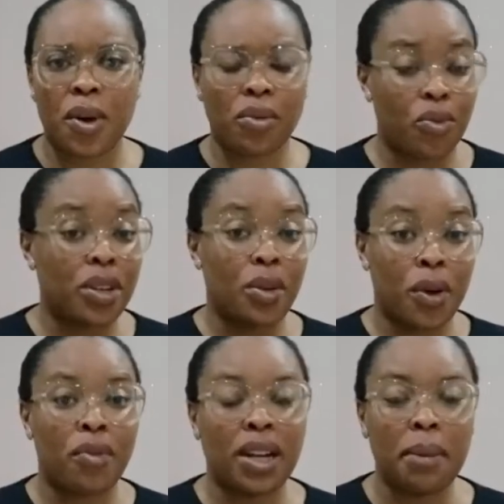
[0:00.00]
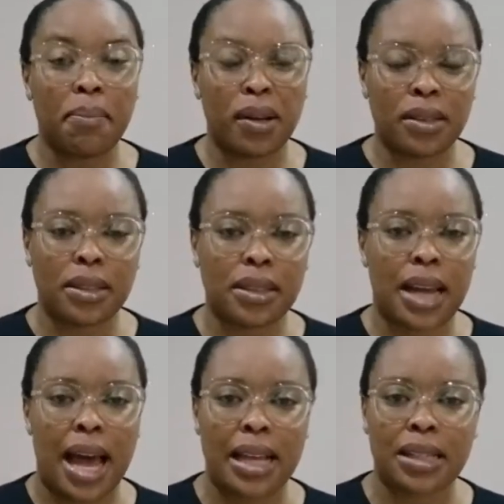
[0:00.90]
they were really bonding
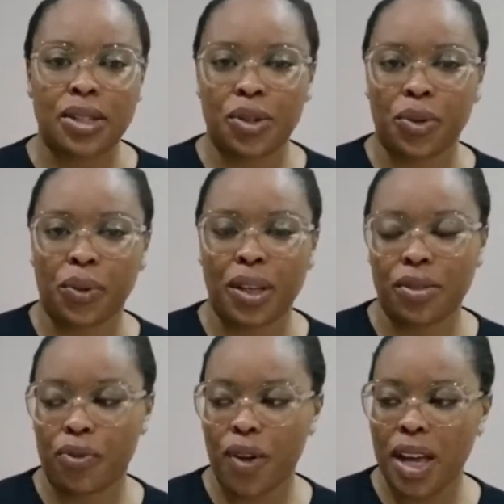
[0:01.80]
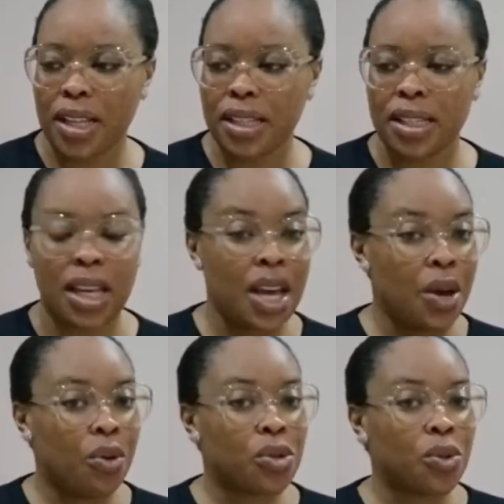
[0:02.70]
as, you know, as friends.
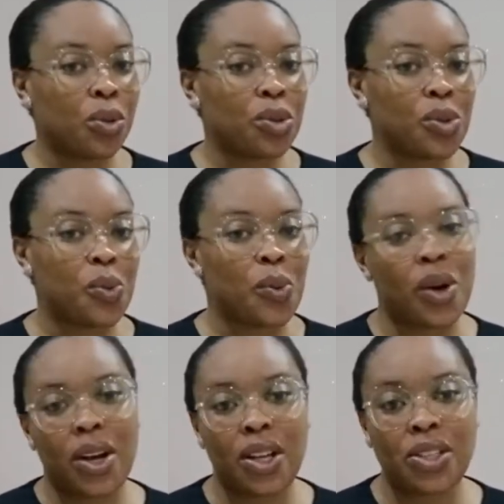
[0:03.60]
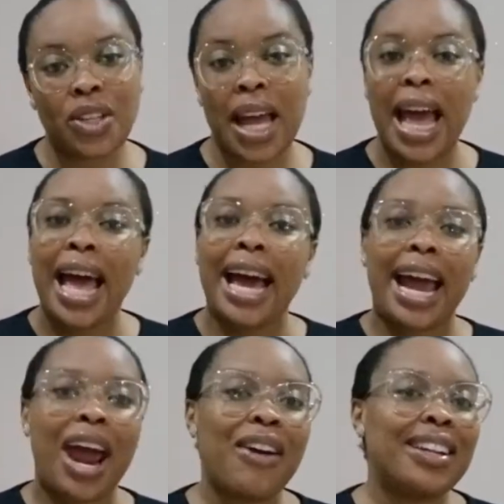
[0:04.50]
It was cool to watch.
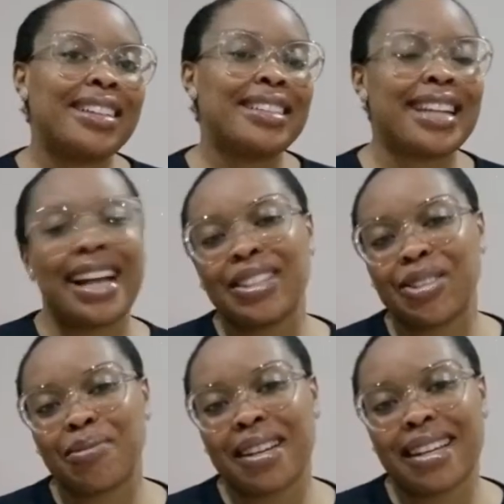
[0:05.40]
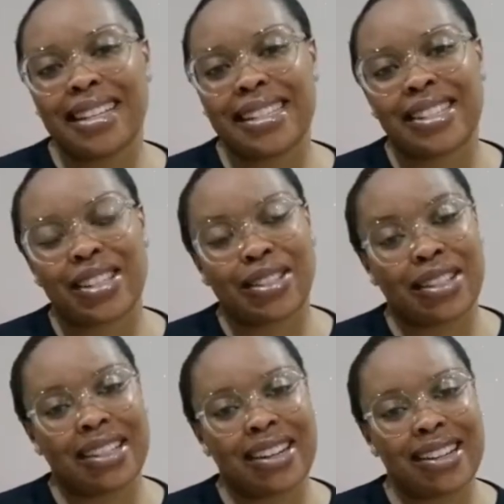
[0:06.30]
Carolyn Danjuma is such
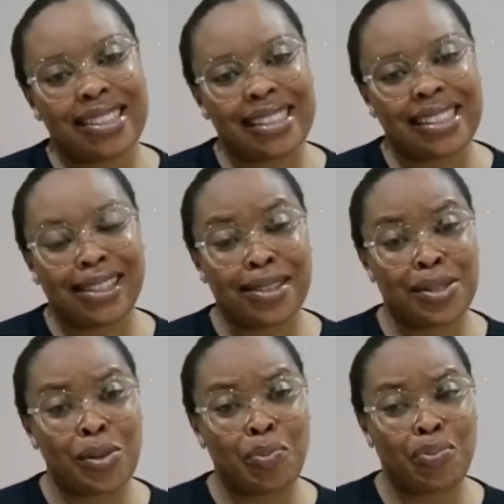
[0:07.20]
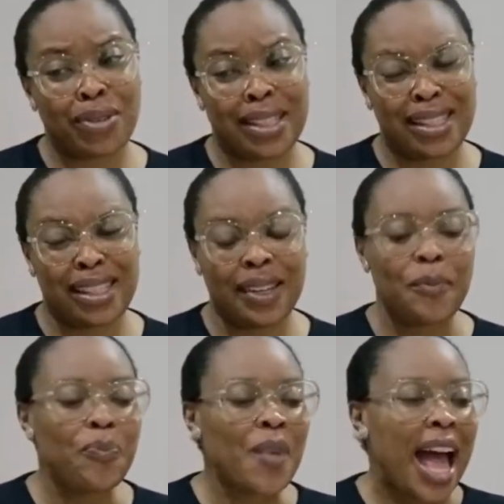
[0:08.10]
a goddess. She's so
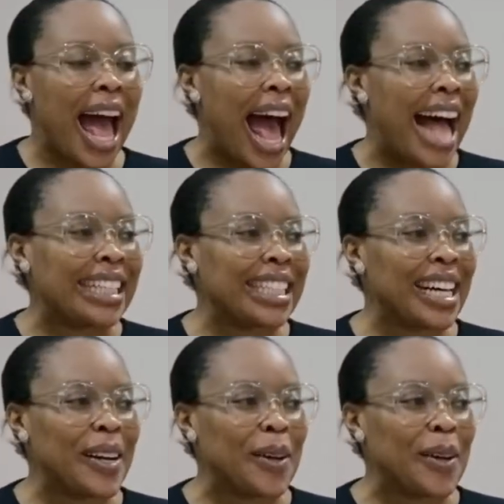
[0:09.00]
pretty. And